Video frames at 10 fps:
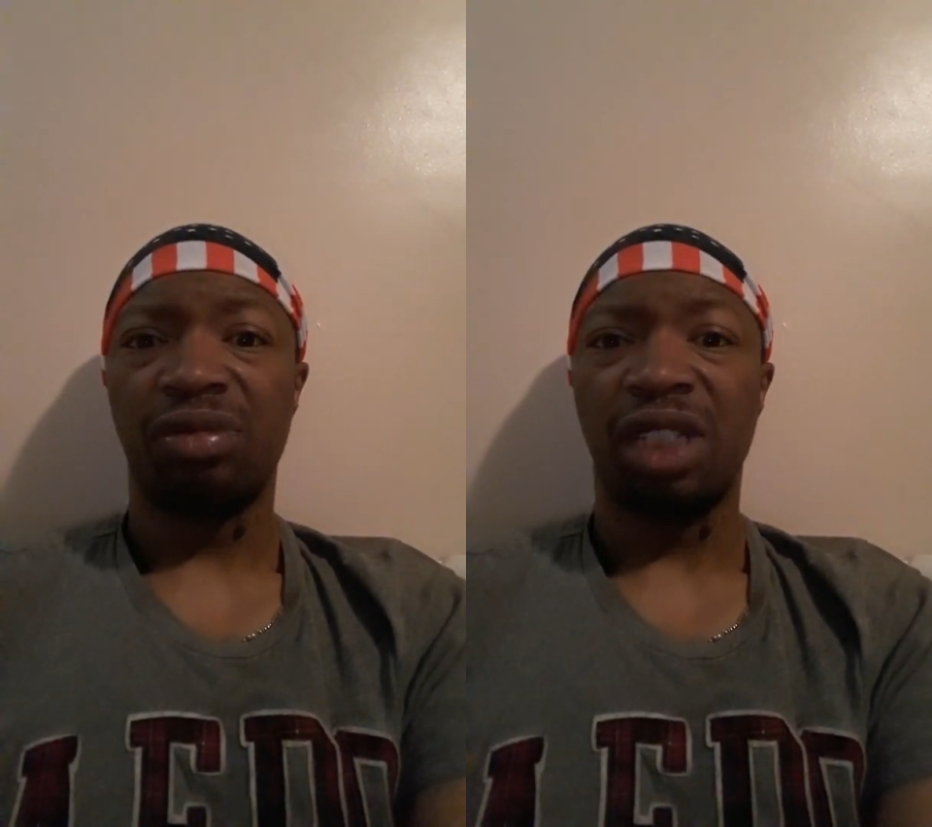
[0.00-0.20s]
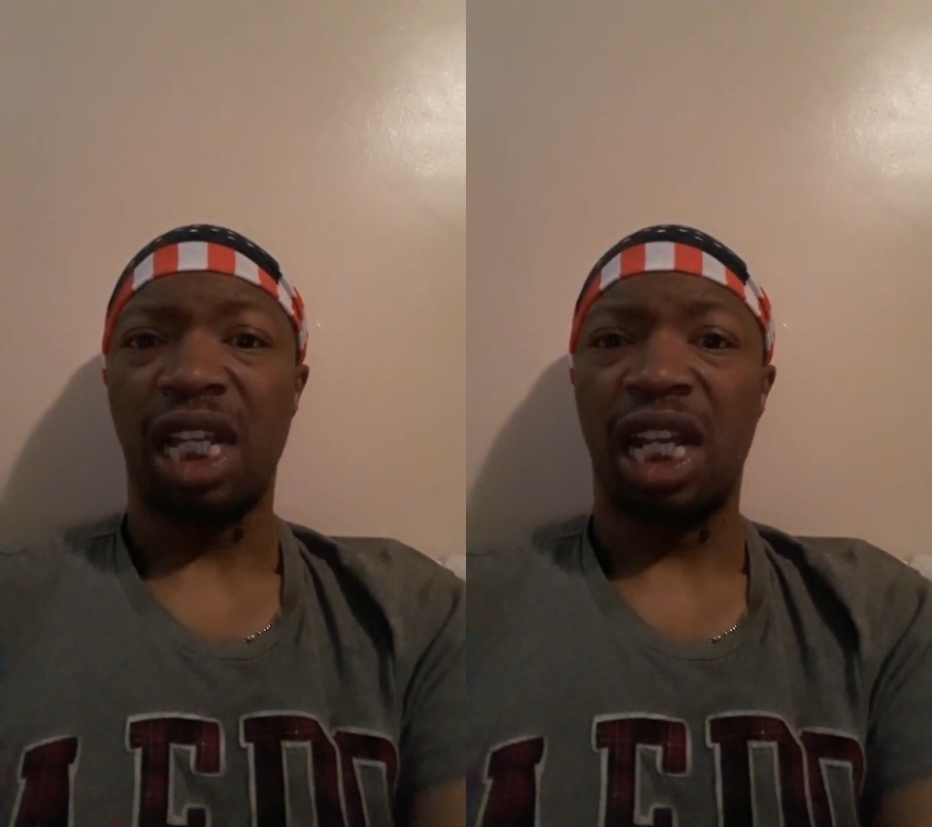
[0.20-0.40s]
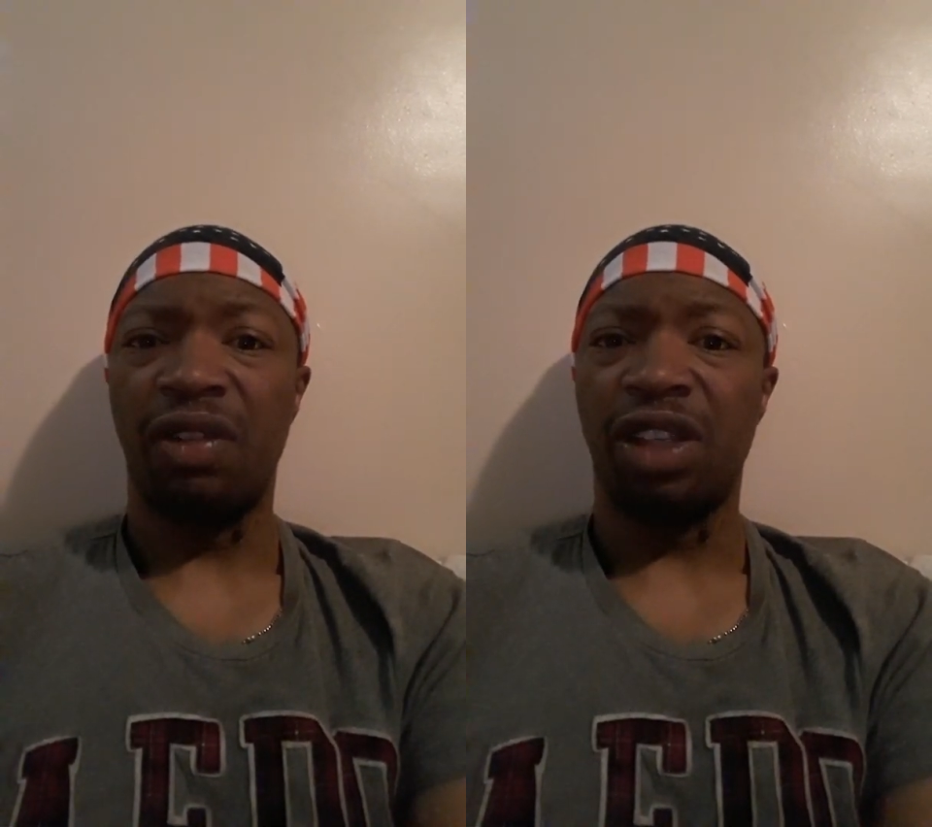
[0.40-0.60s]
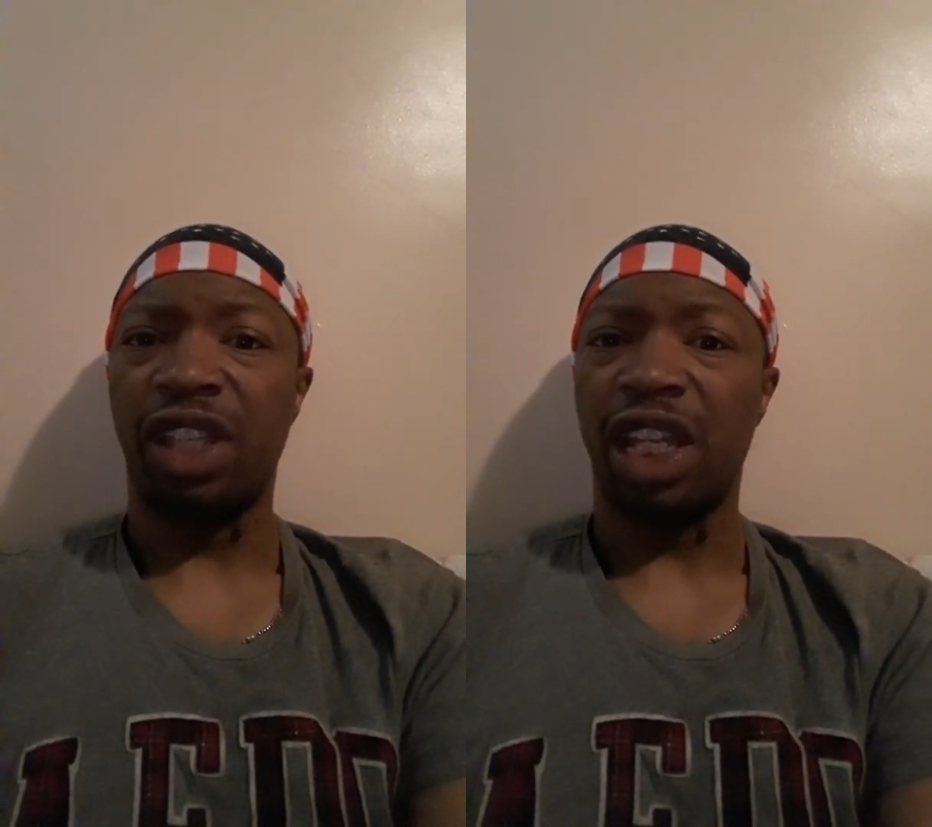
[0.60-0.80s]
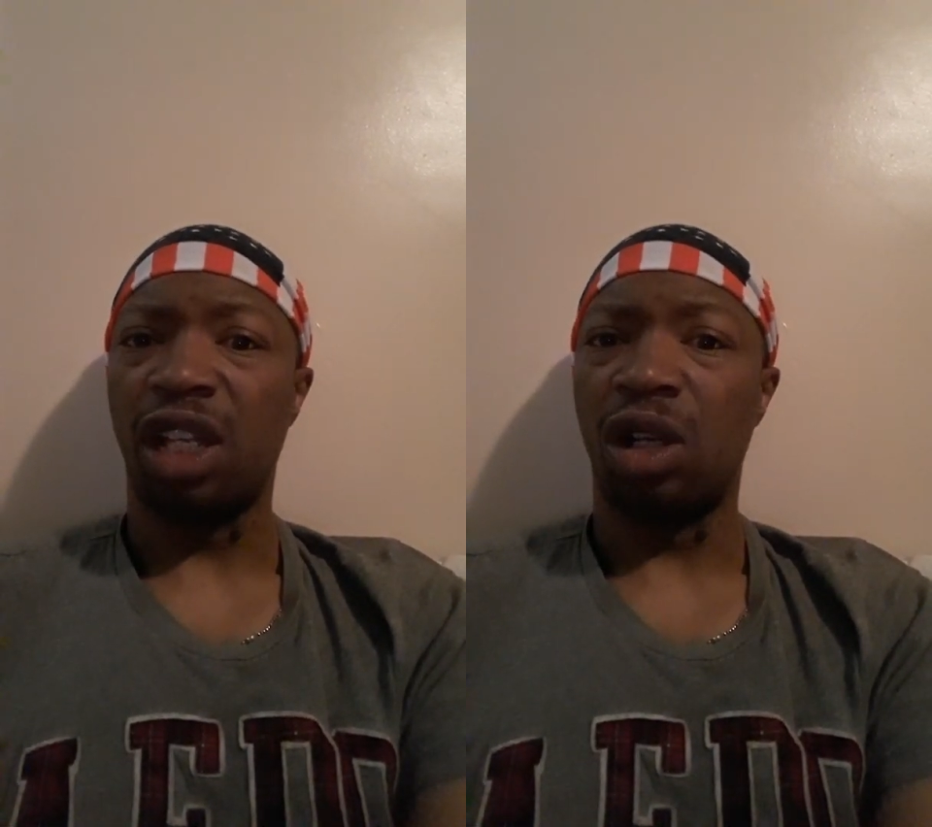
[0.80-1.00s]

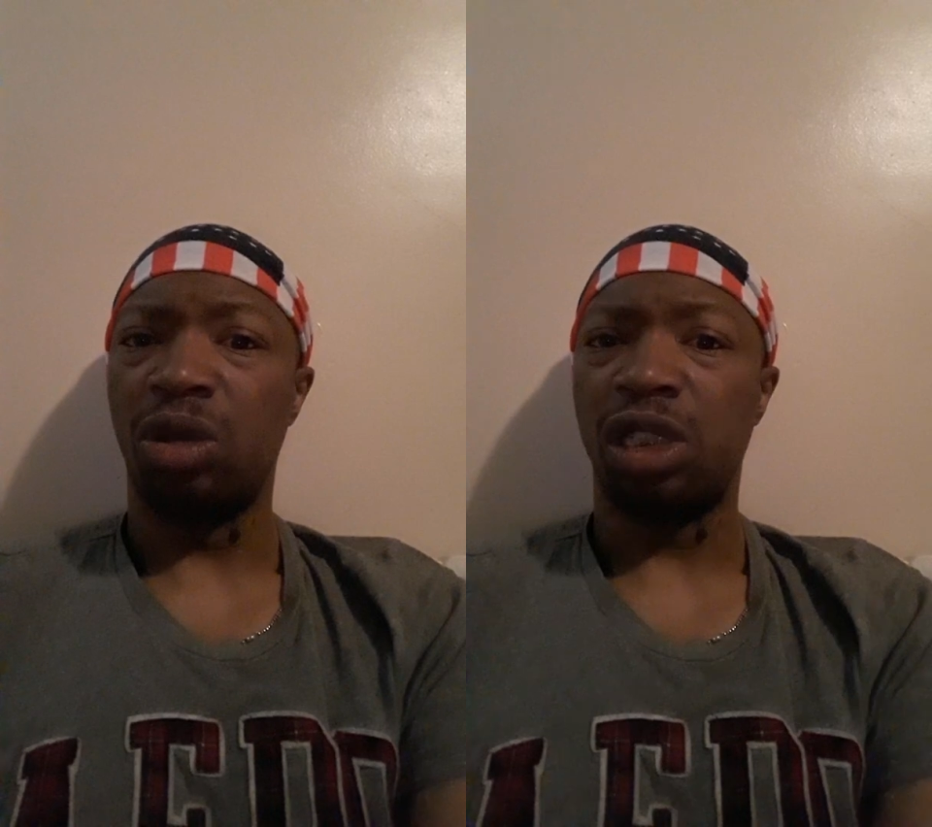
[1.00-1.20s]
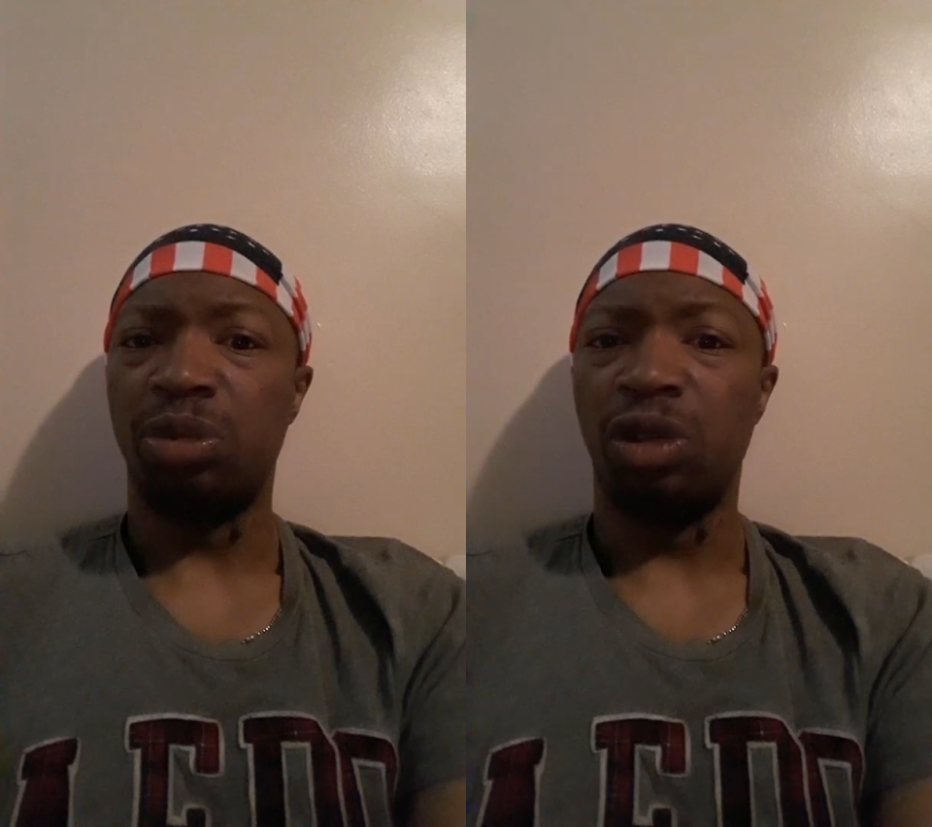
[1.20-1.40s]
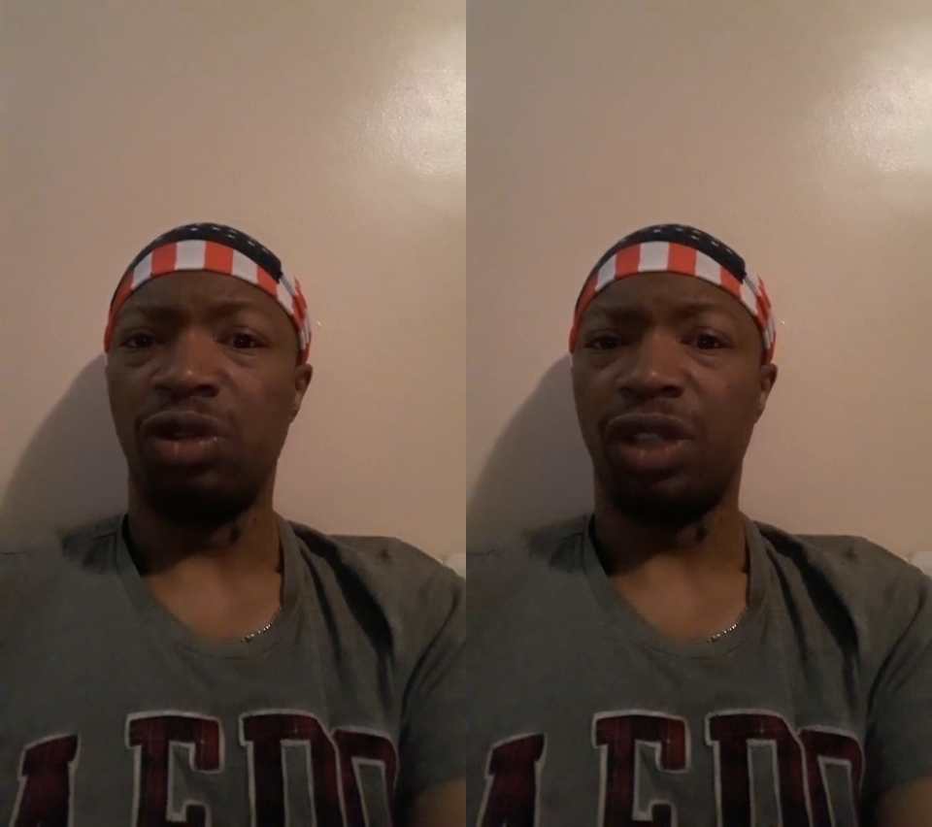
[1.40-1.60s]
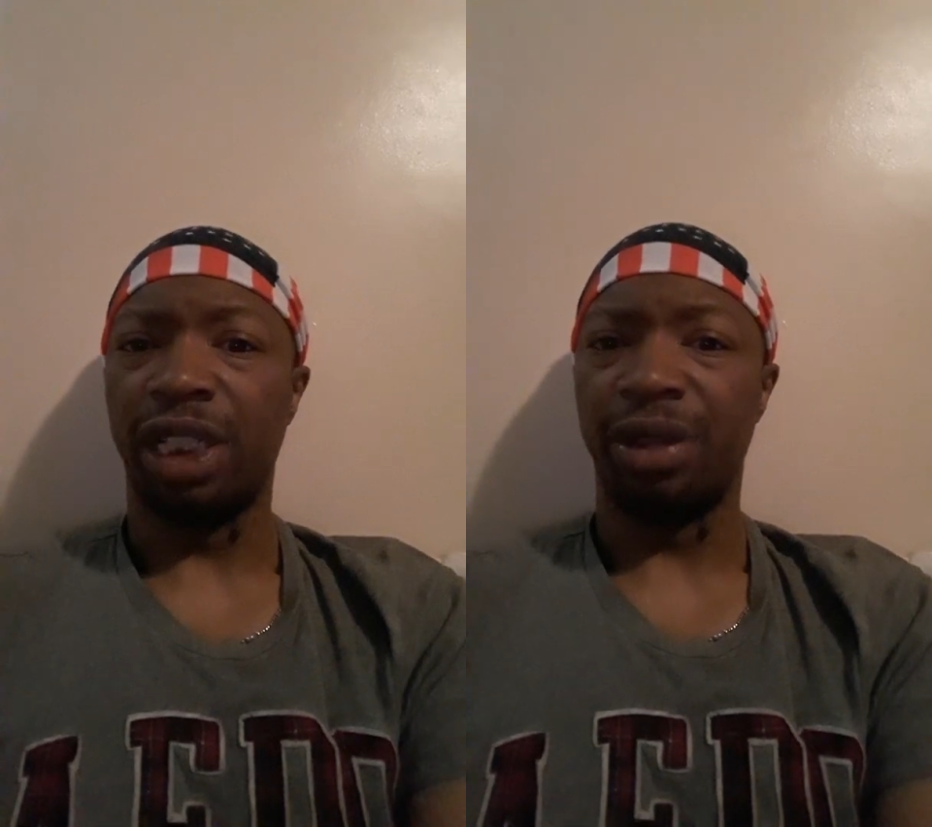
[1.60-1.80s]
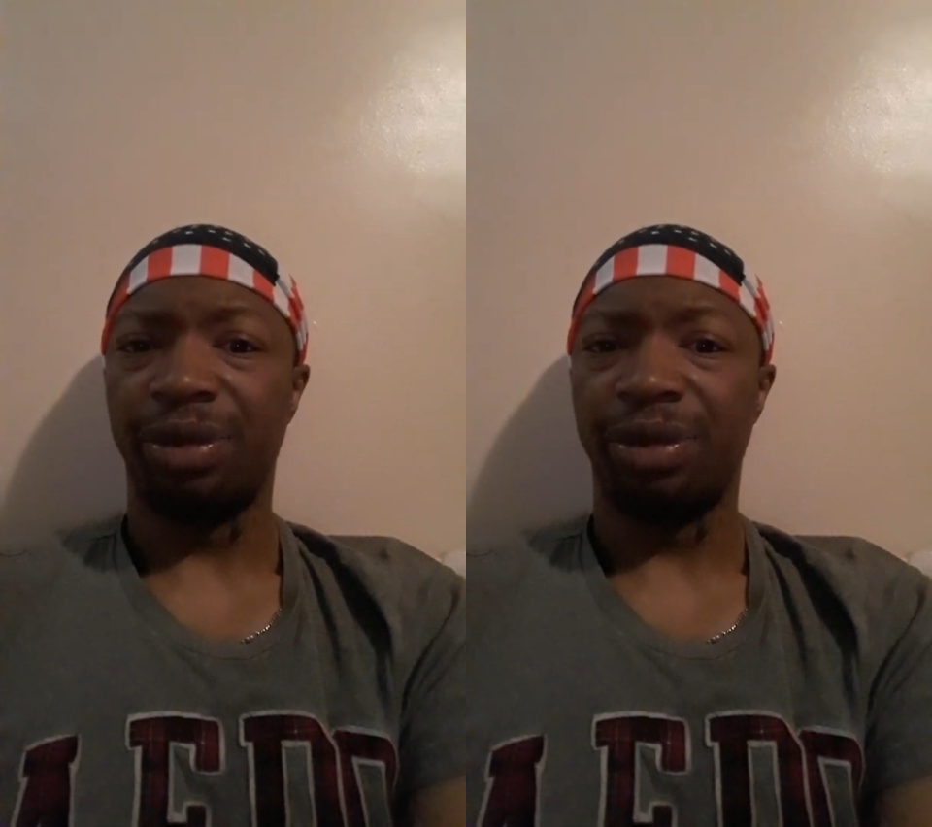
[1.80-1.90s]
Everything goes smoothly